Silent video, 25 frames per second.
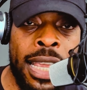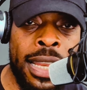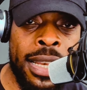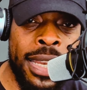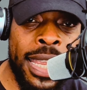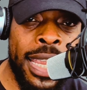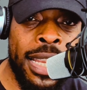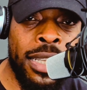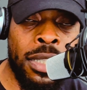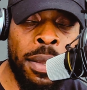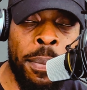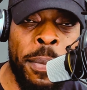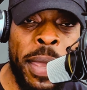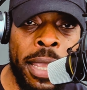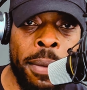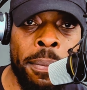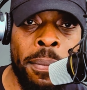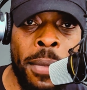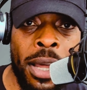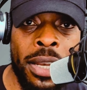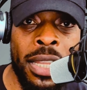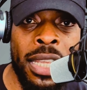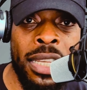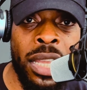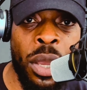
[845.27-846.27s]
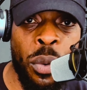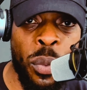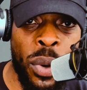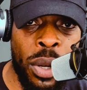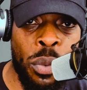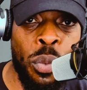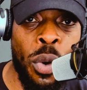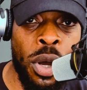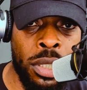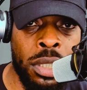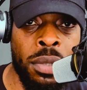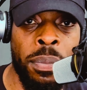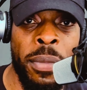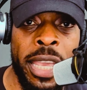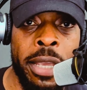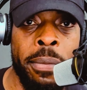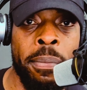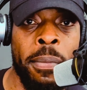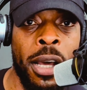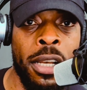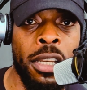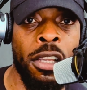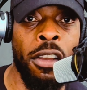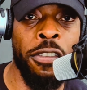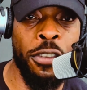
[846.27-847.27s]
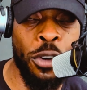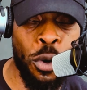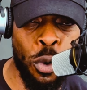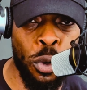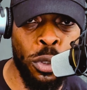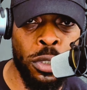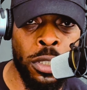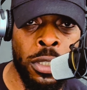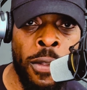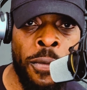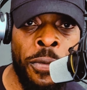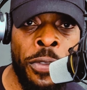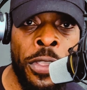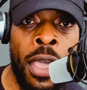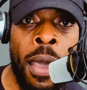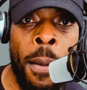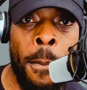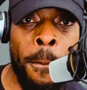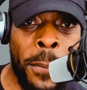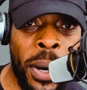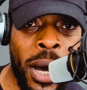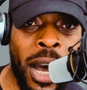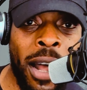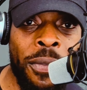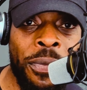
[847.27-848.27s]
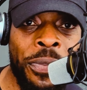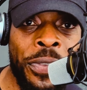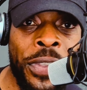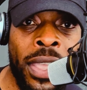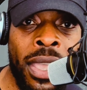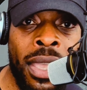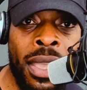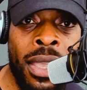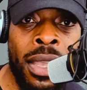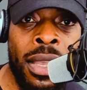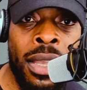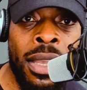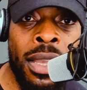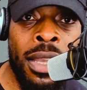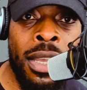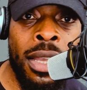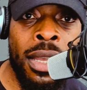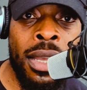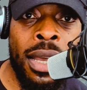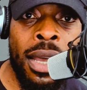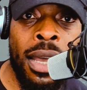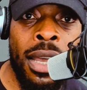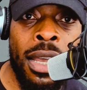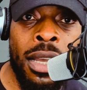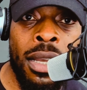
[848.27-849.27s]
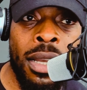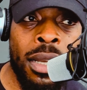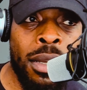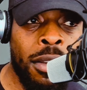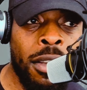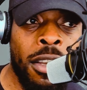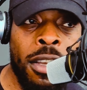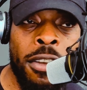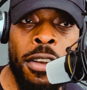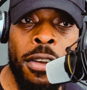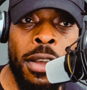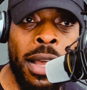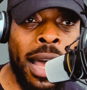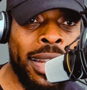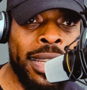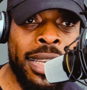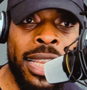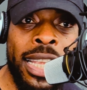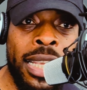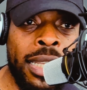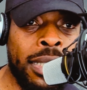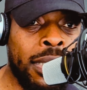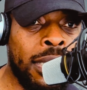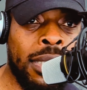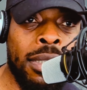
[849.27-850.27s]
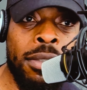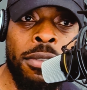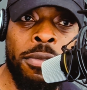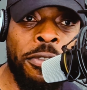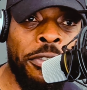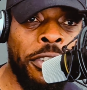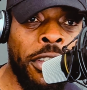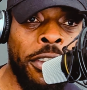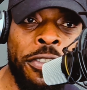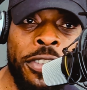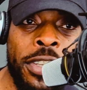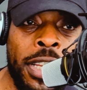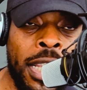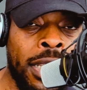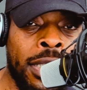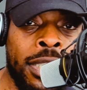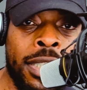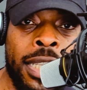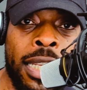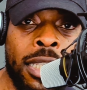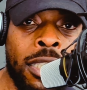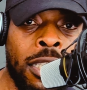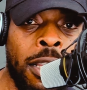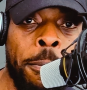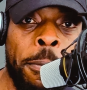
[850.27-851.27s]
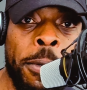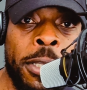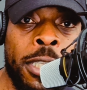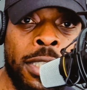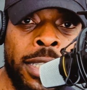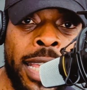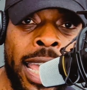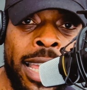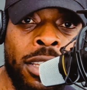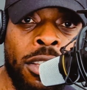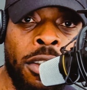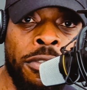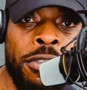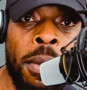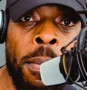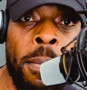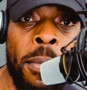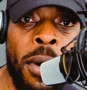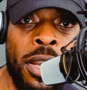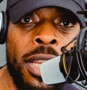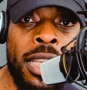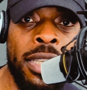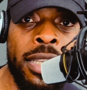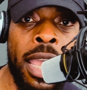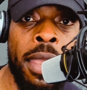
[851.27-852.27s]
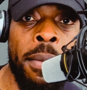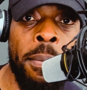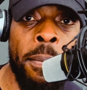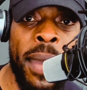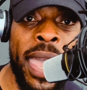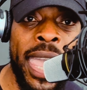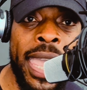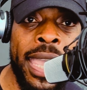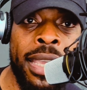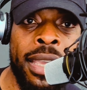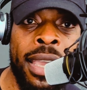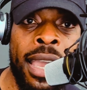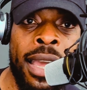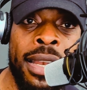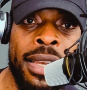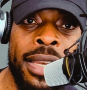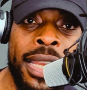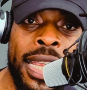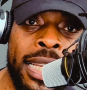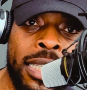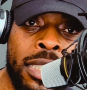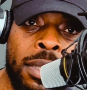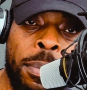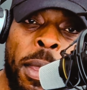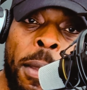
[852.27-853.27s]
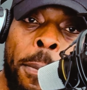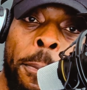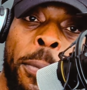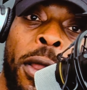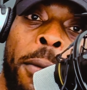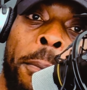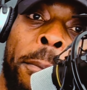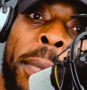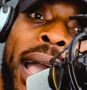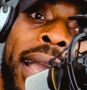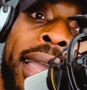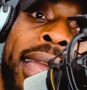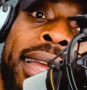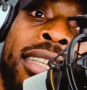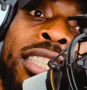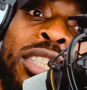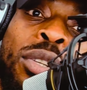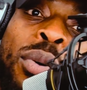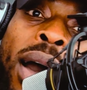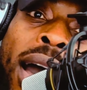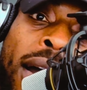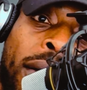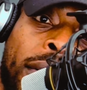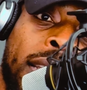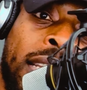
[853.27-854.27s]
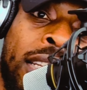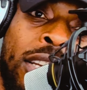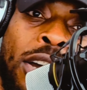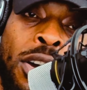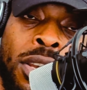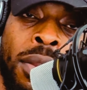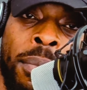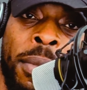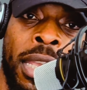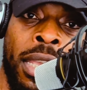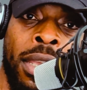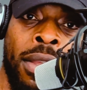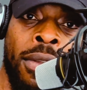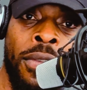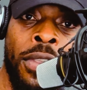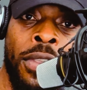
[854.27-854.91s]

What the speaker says: need to make money. They will want to make money, of course. But at least 50, 60% of the money they make needs to be put back into our economy.